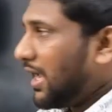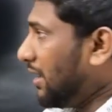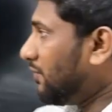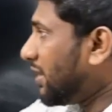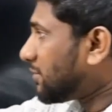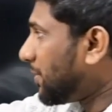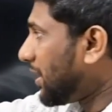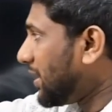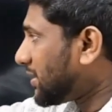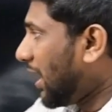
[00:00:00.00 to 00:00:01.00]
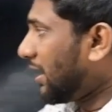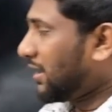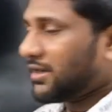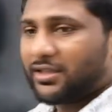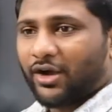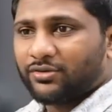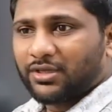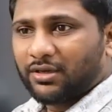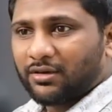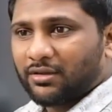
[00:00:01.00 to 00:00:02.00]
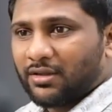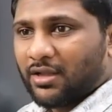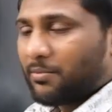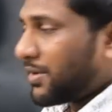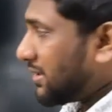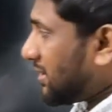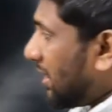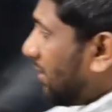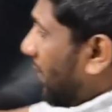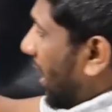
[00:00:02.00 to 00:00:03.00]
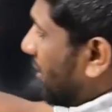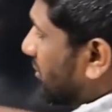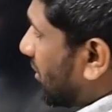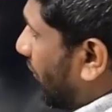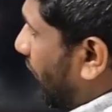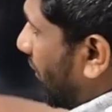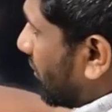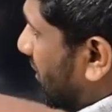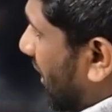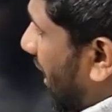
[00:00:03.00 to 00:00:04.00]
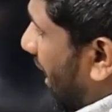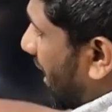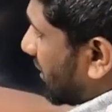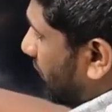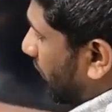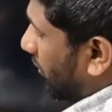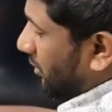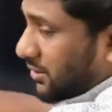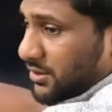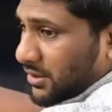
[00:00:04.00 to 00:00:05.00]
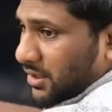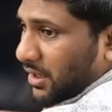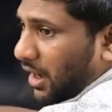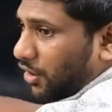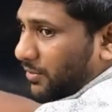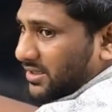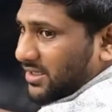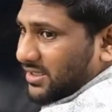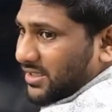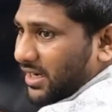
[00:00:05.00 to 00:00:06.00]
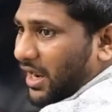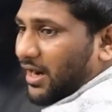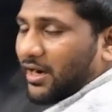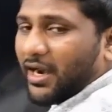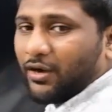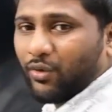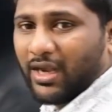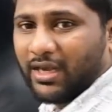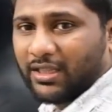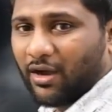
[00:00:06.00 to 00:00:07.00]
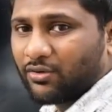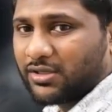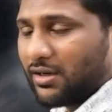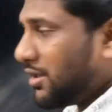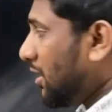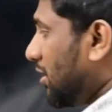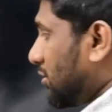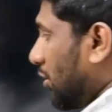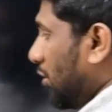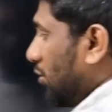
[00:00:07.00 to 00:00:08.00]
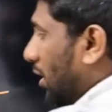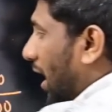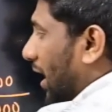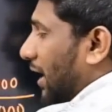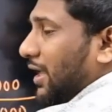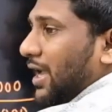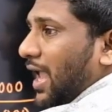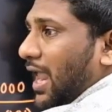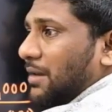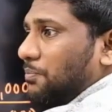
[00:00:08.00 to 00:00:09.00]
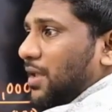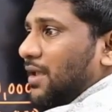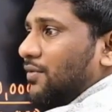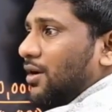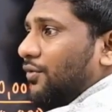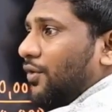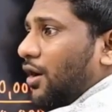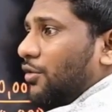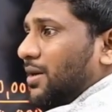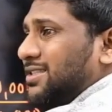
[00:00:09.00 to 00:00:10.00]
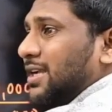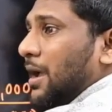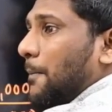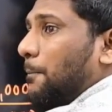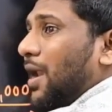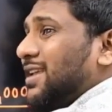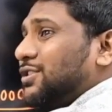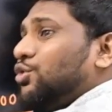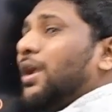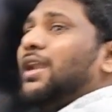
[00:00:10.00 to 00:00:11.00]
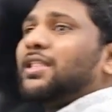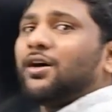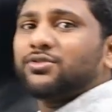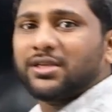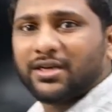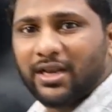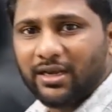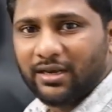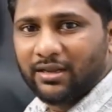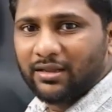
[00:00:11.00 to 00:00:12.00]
Investment is 100,000. Present values of future cash flows. How much is that? 120,000. So you are getting an NPV of how much? Plus 20,000. Right?